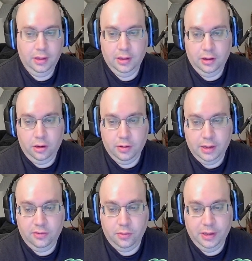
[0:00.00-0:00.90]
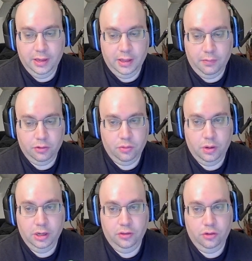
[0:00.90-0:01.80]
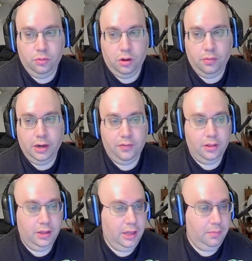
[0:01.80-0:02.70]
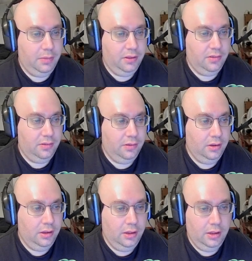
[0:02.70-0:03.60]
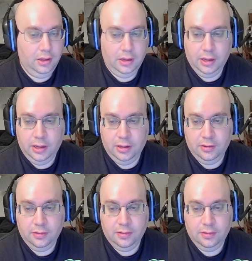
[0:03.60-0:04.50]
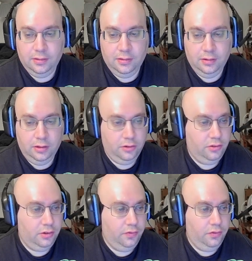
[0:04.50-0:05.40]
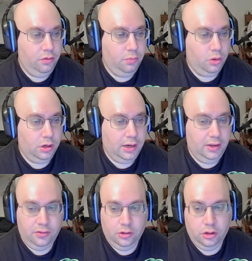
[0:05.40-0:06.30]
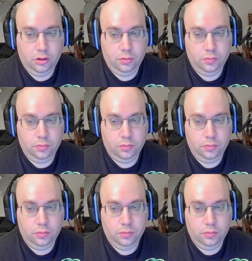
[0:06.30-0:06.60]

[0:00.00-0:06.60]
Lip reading: Okay, so we hit level 22 already for the campus. And just a few more guys to go.